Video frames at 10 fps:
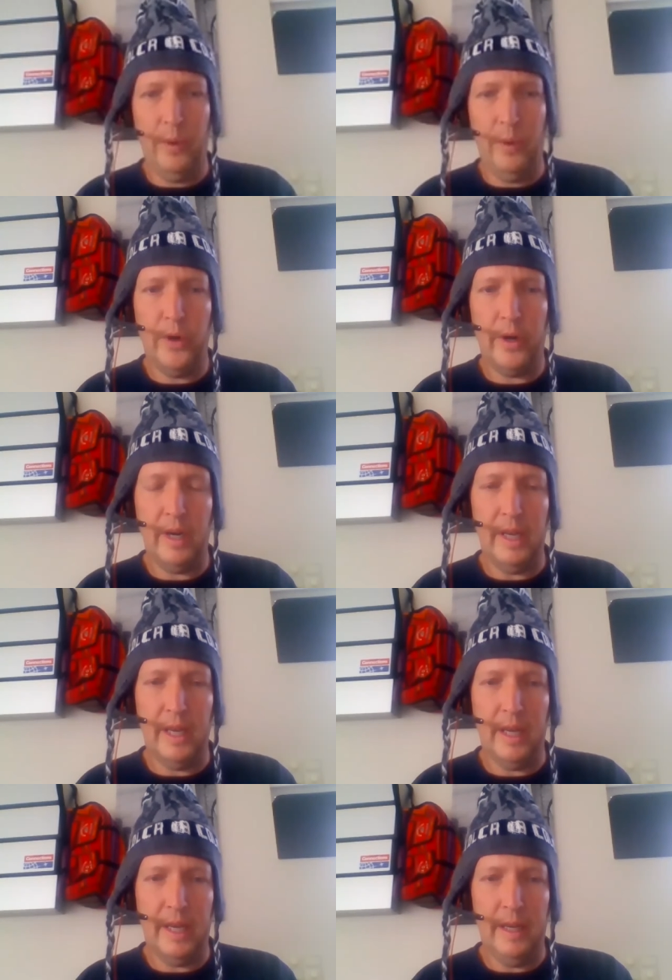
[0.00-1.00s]
were
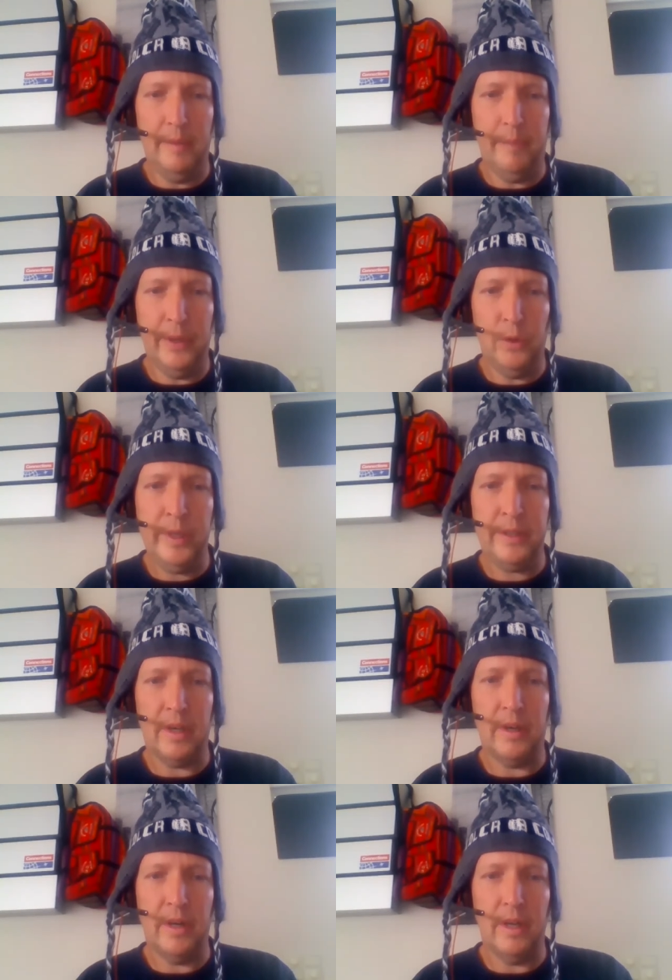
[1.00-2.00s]
in Peru with
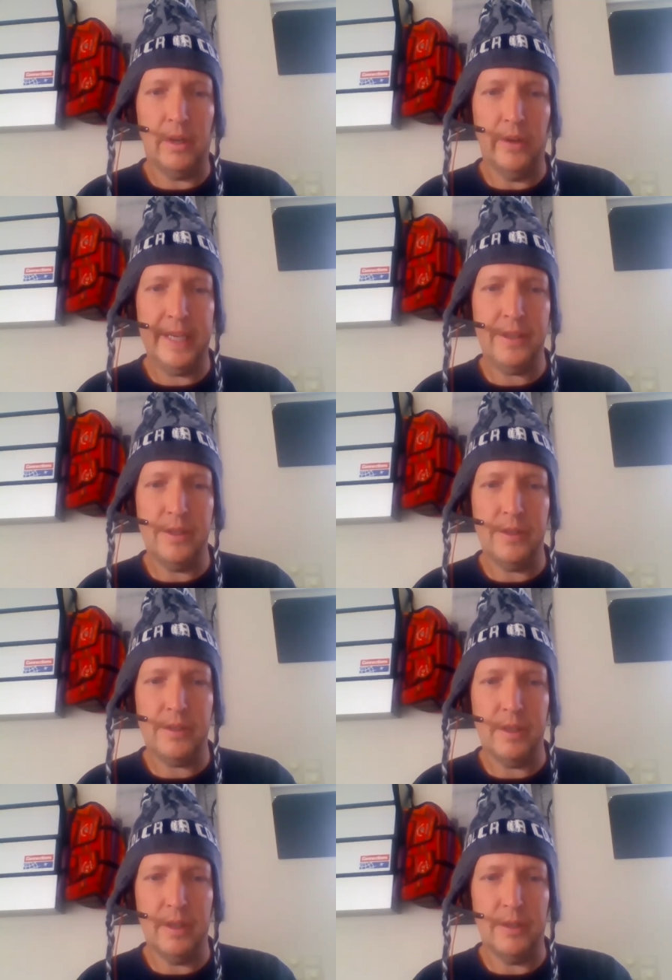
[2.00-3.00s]
our
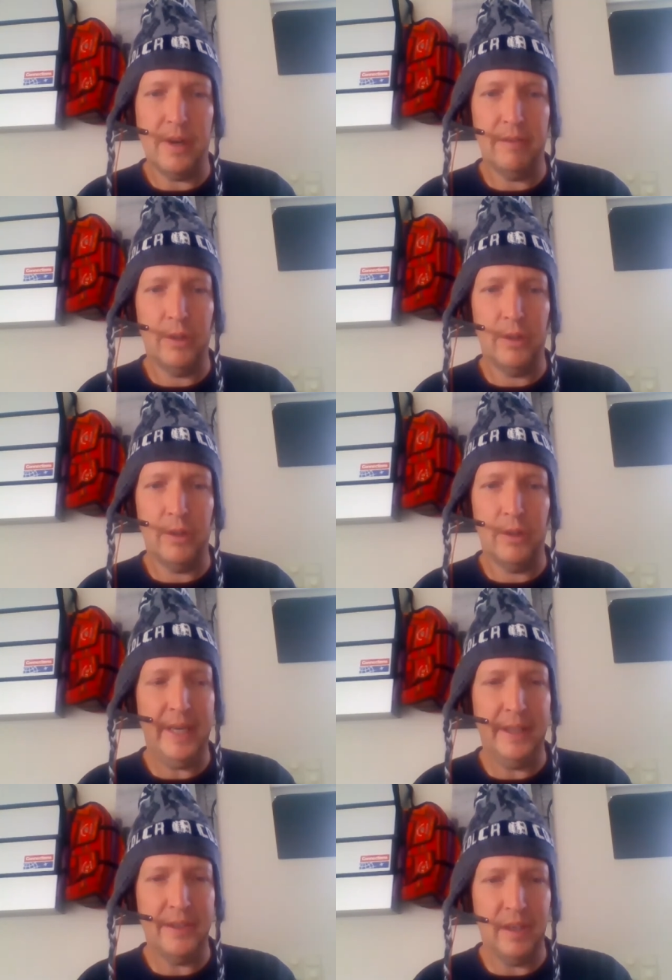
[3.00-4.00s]
Connections travel
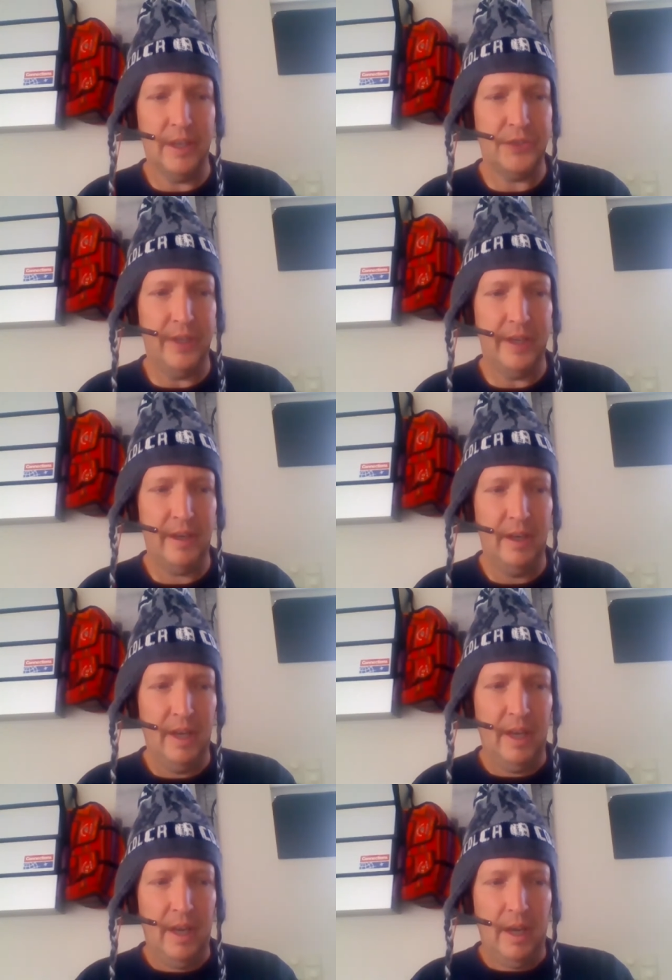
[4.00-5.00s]
companions last year,
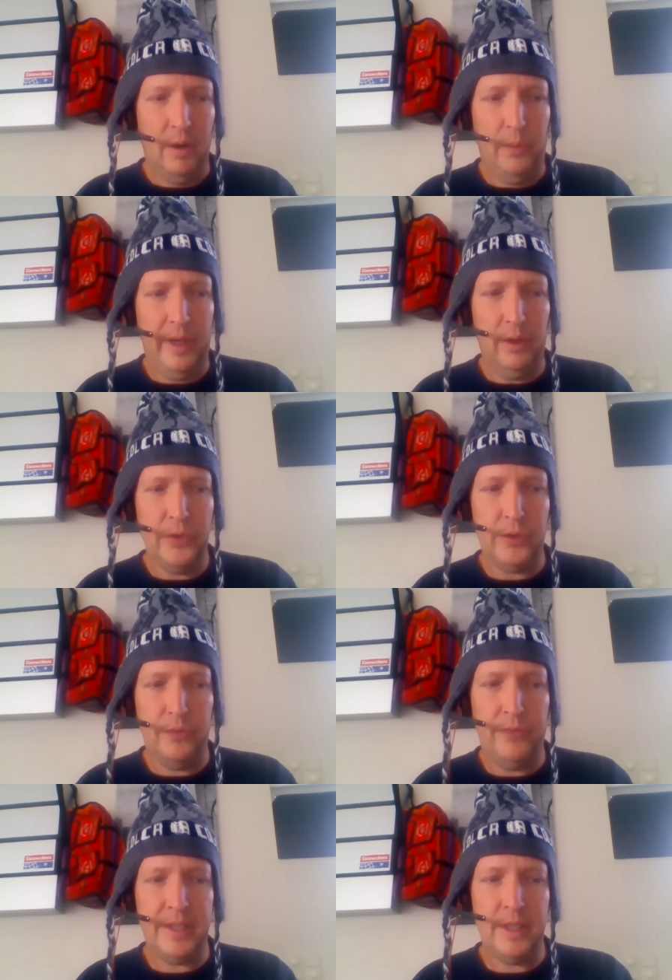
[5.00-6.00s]
we also
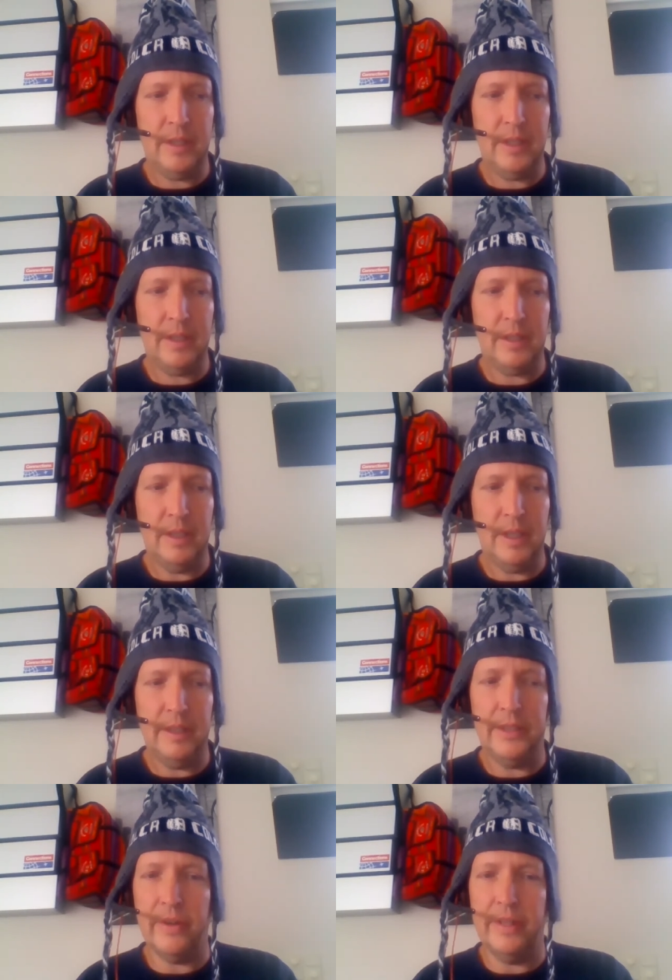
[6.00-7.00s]
visited
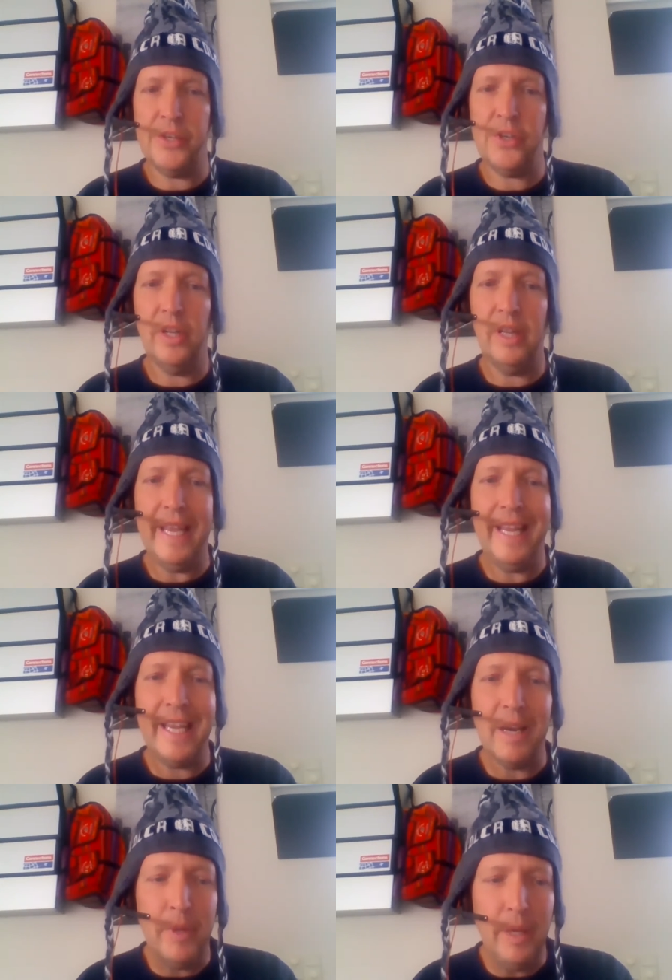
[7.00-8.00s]
the traditional
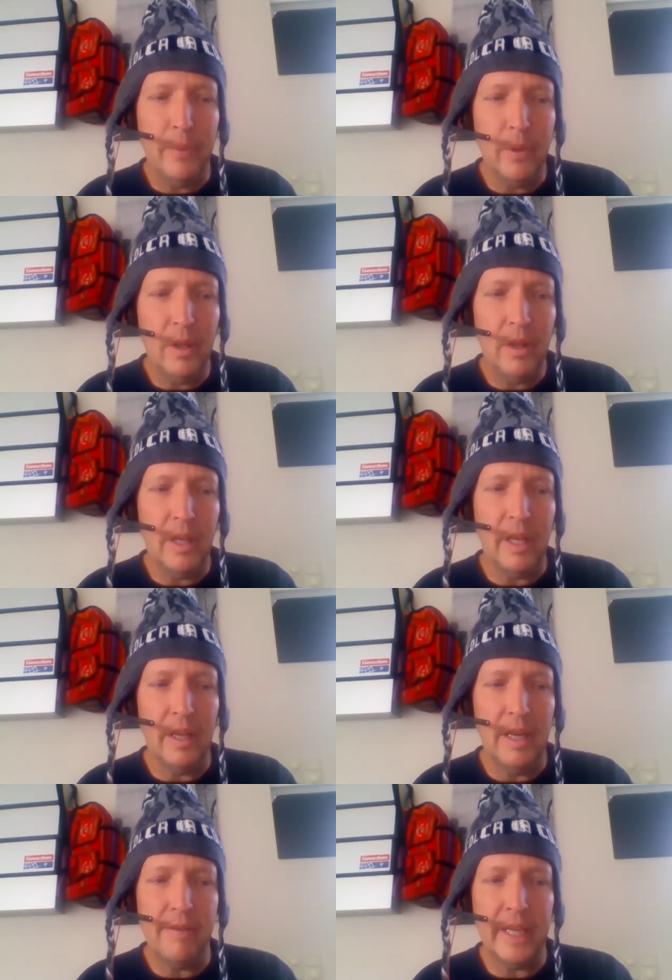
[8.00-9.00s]
Inca people
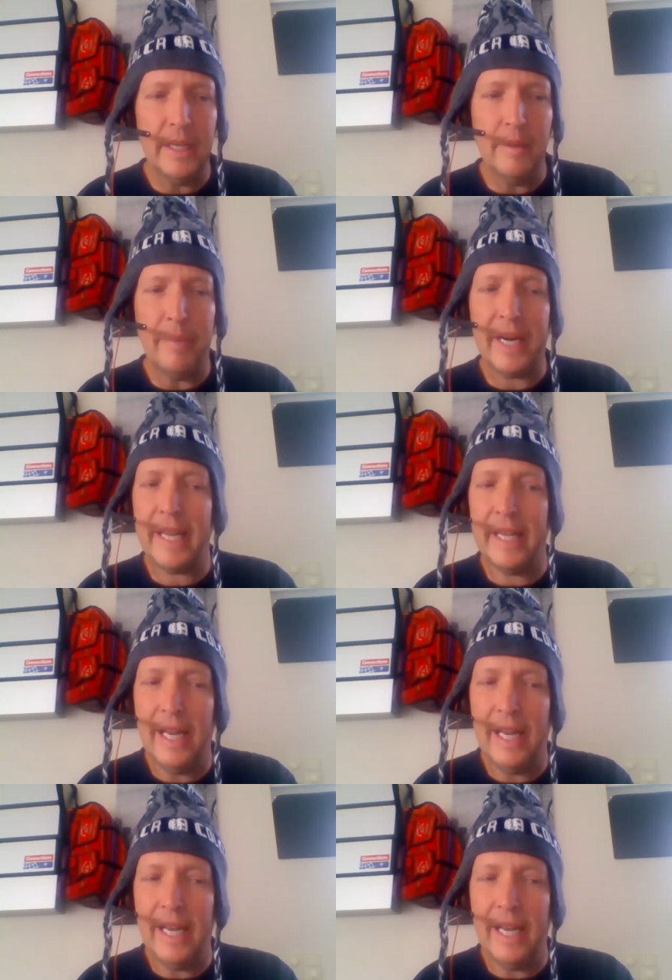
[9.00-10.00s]
living in the Parque de
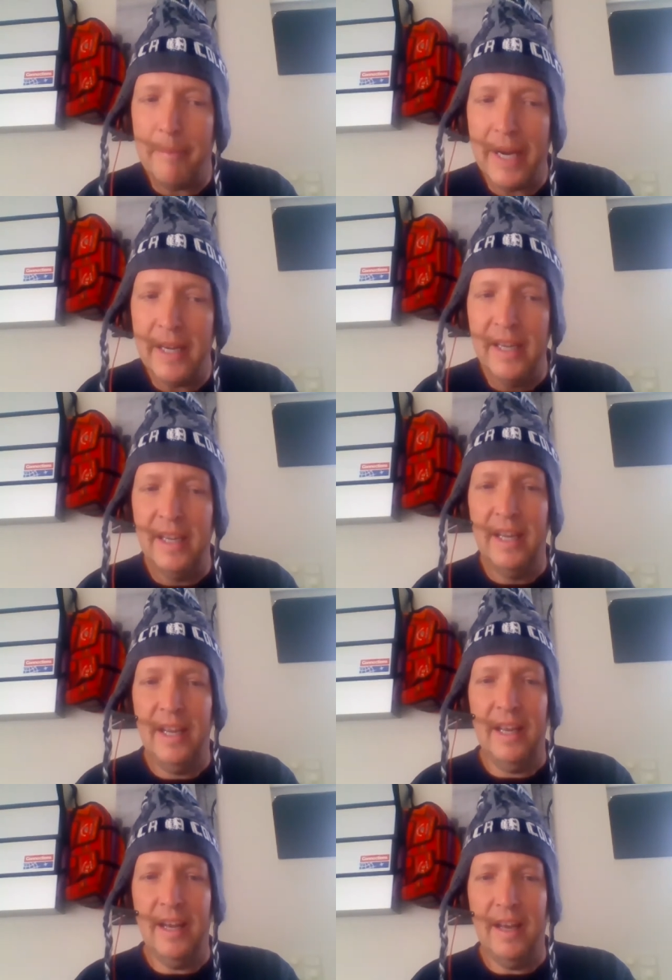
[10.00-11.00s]
la Papa,
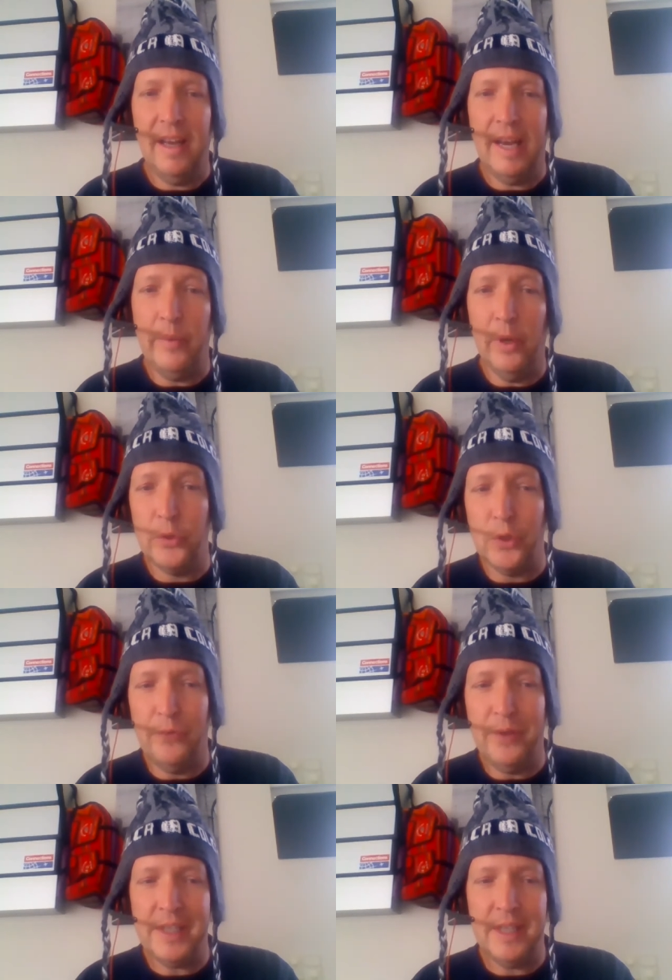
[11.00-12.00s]
and we also
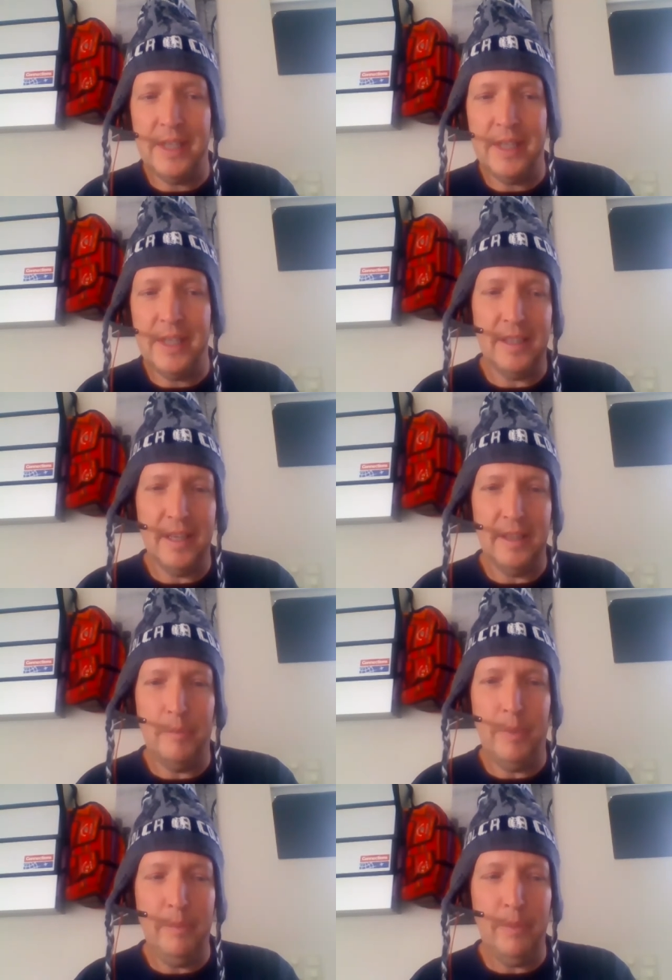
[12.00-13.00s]
visited
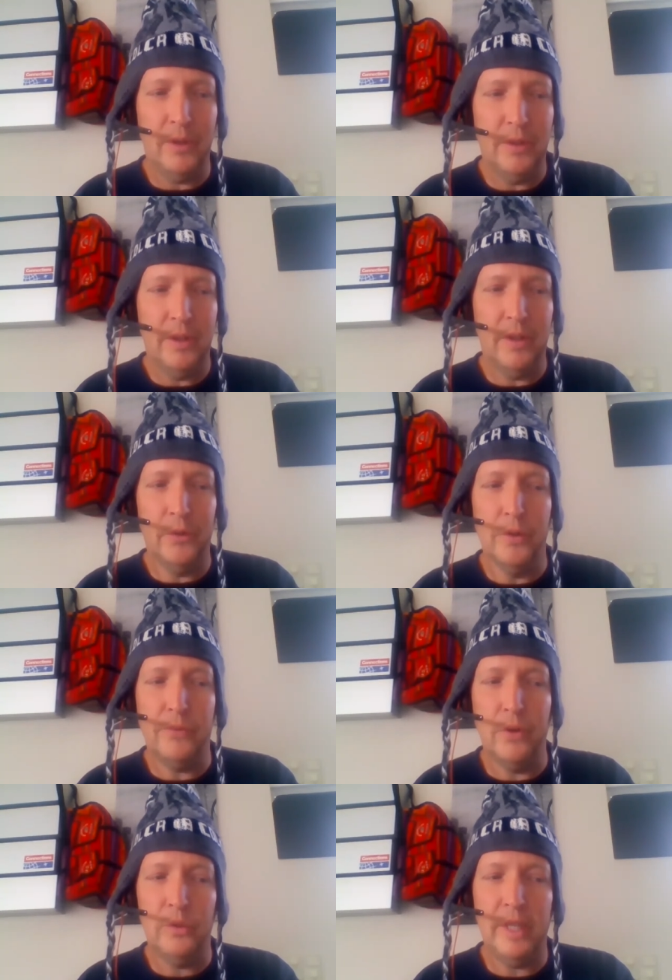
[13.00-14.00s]
the people on the
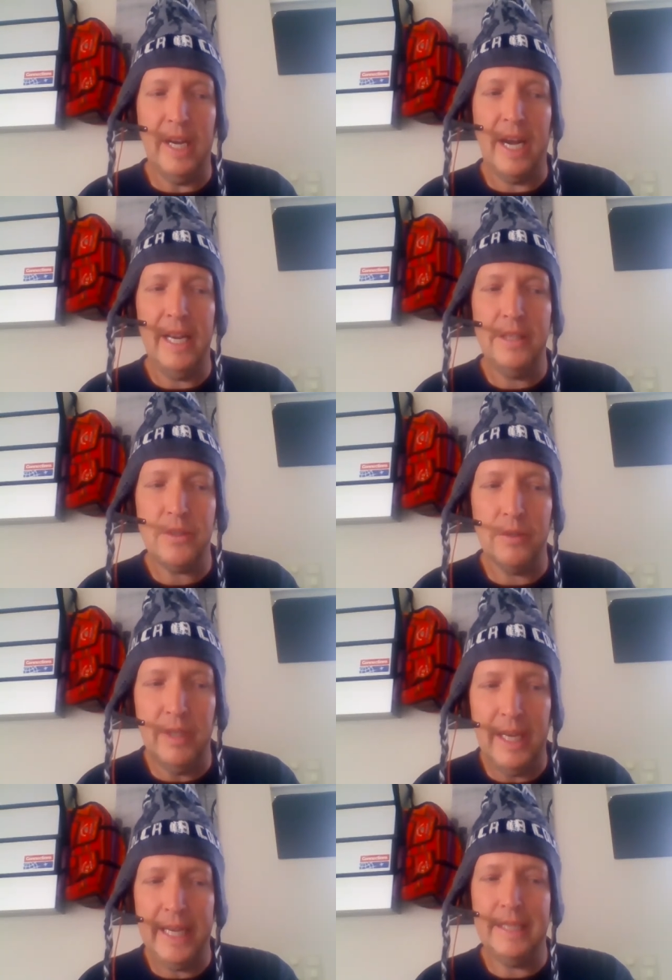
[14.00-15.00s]
floating islands of
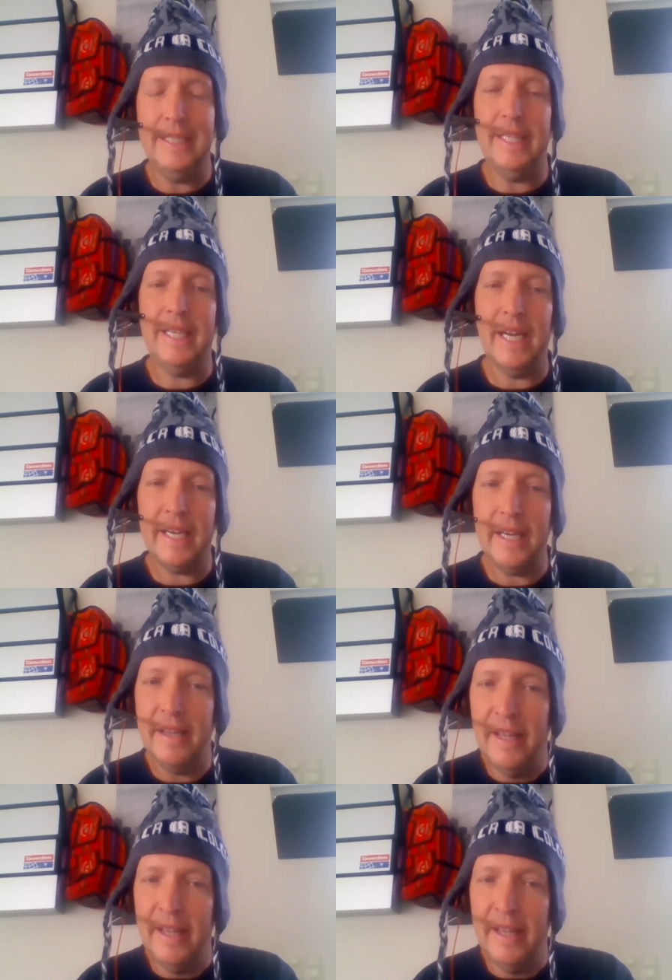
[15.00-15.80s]
the Lake Titicaca.